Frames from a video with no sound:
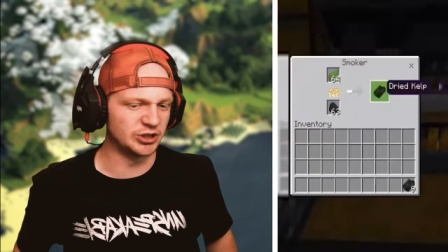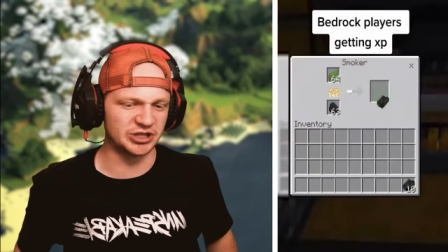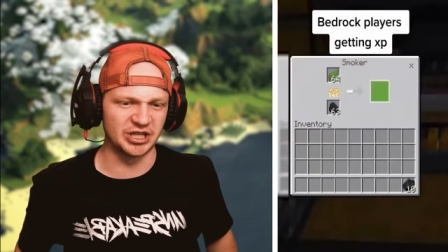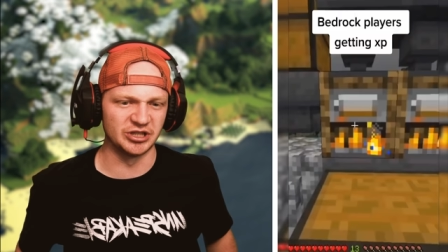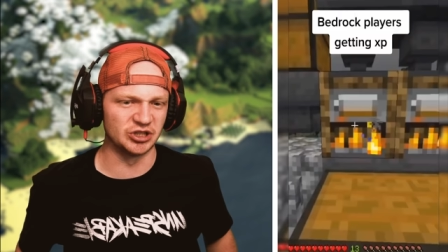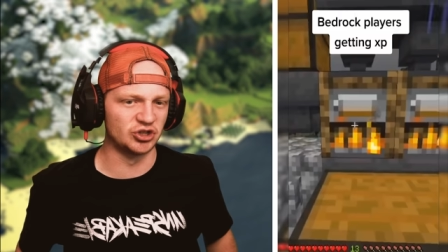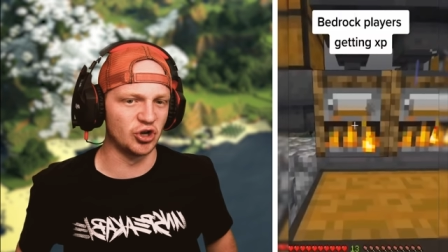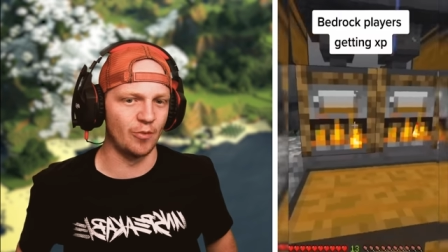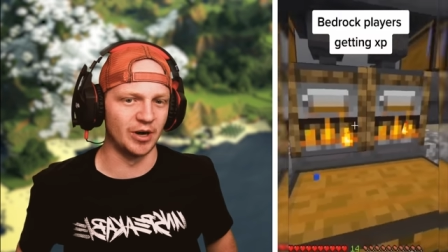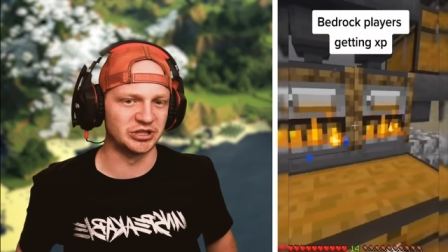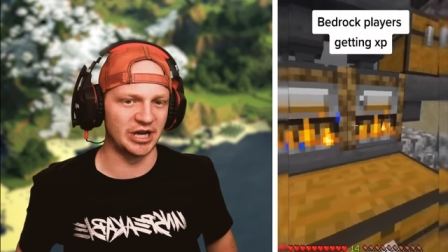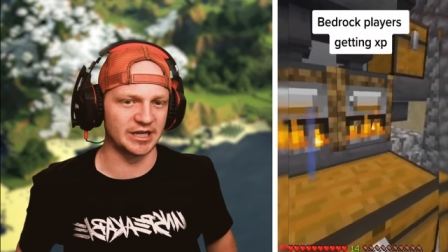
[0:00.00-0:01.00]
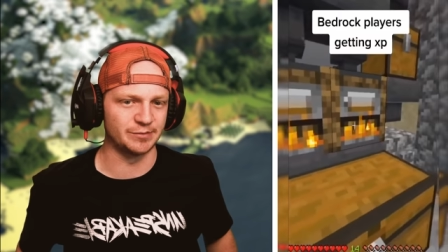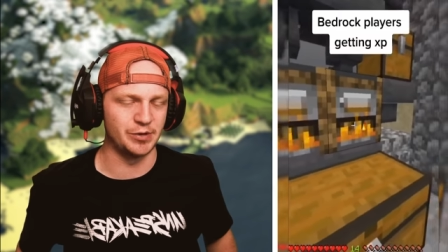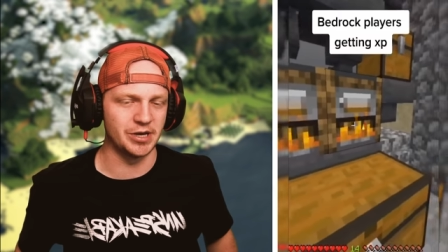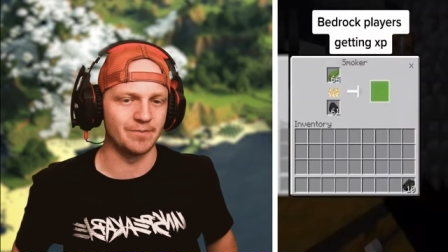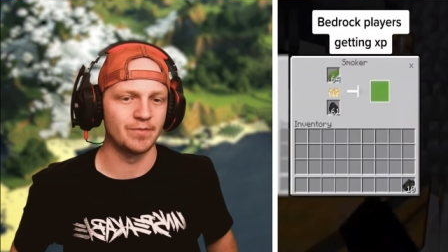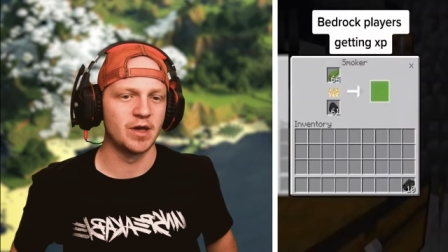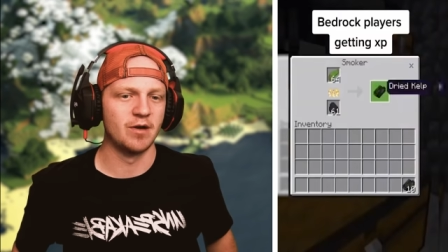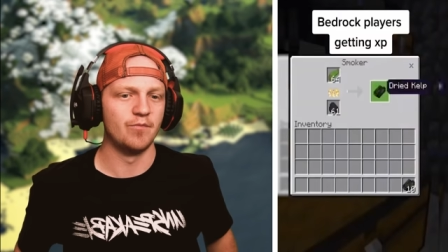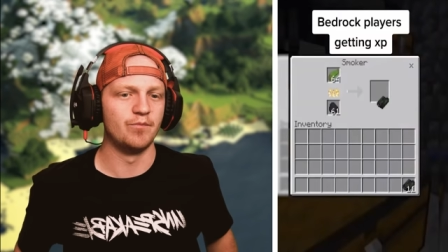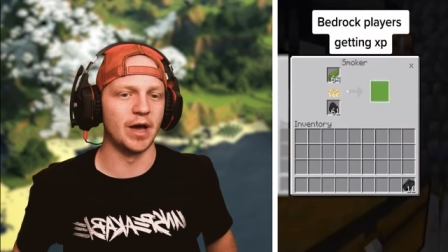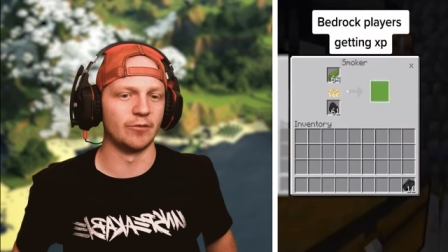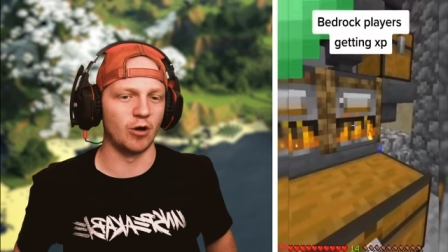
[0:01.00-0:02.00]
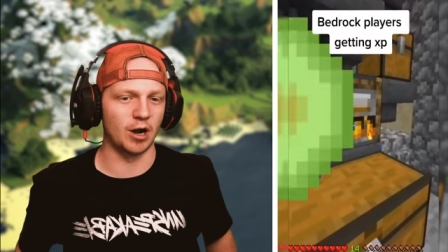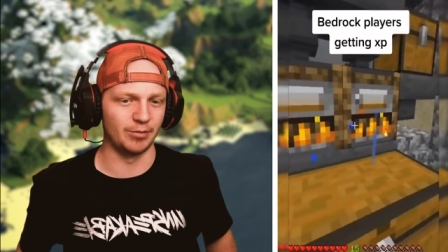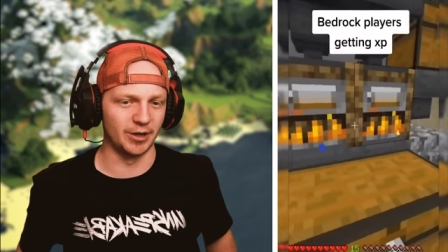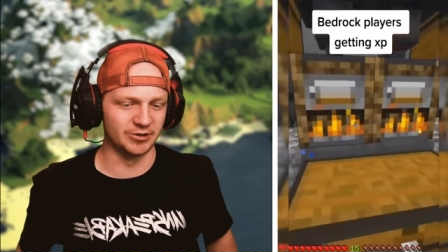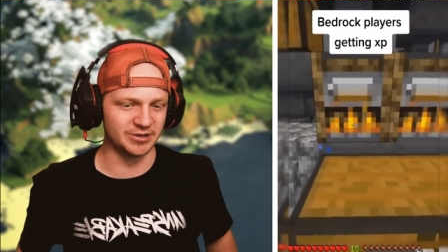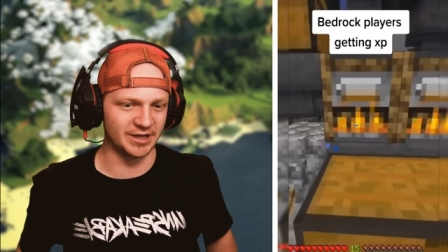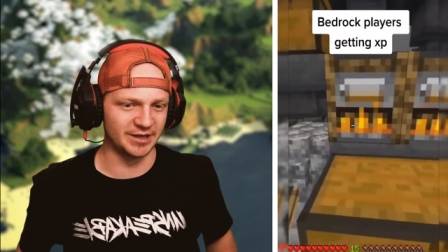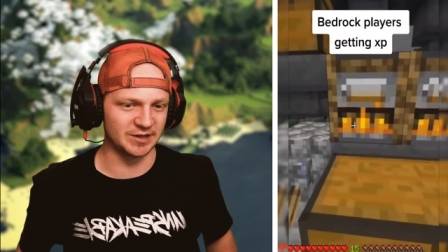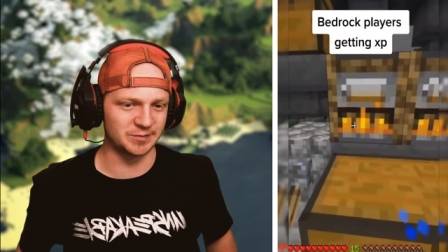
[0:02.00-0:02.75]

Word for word: Just getting so much XP. Bedrock players getting